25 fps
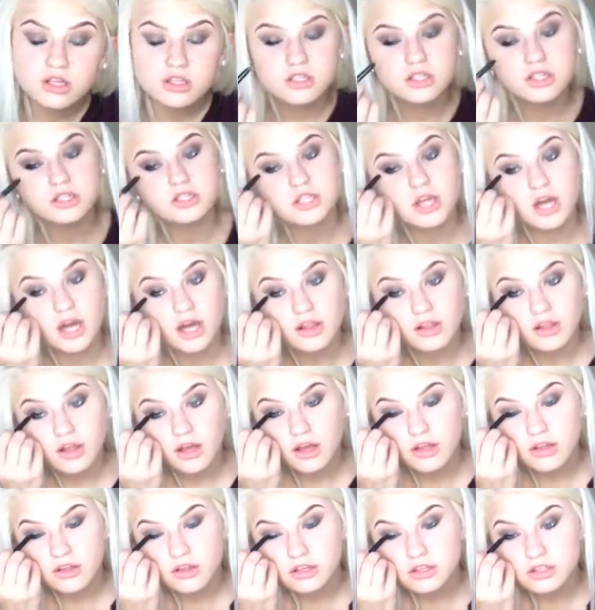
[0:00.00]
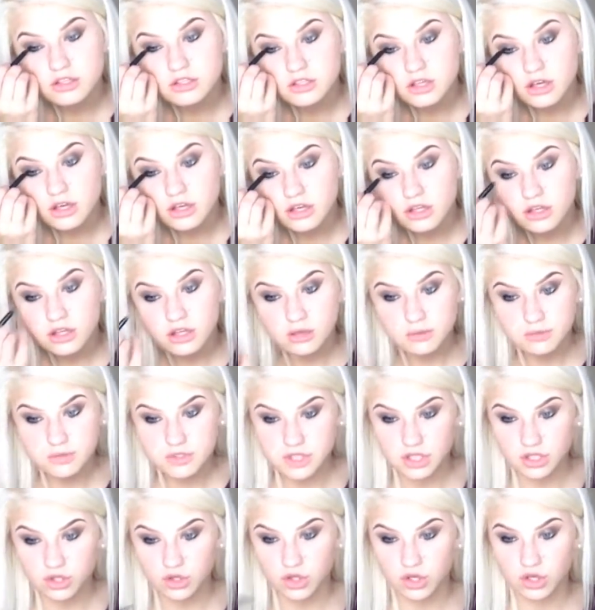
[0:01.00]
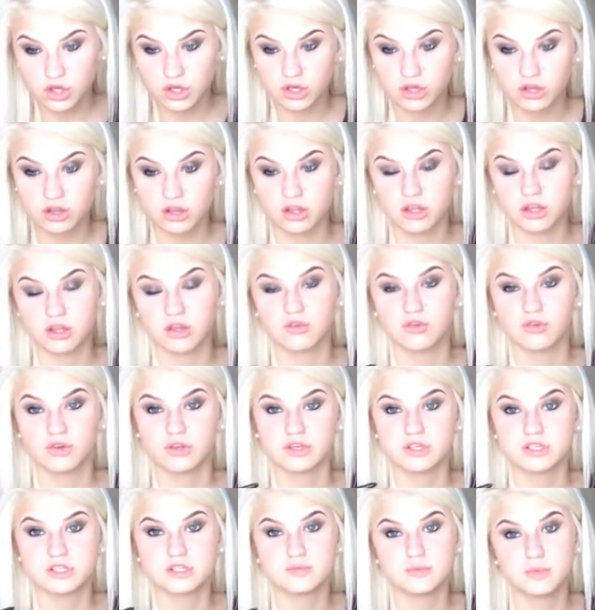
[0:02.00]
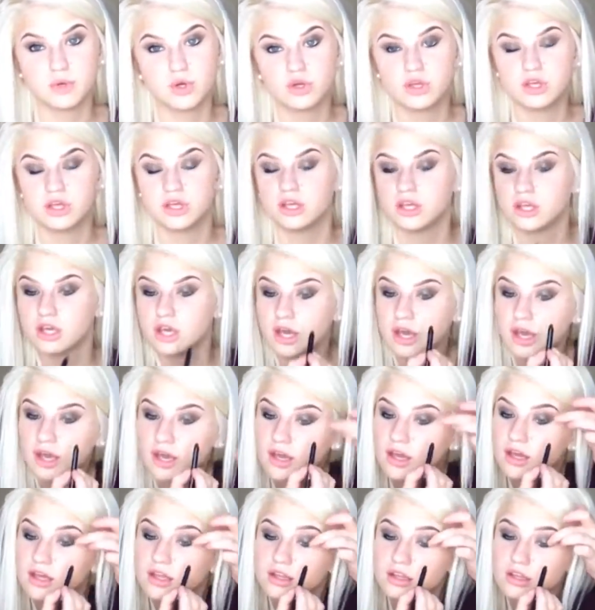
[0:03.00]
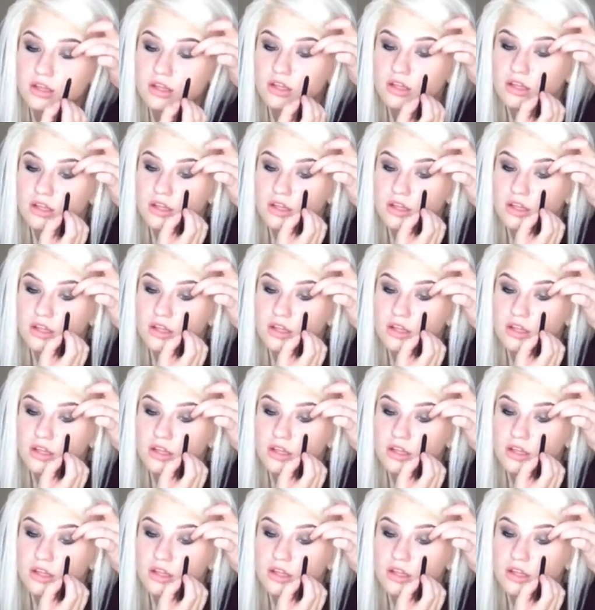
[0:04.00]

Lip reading: To tight line, that just kind of keeps the look looking really smoky and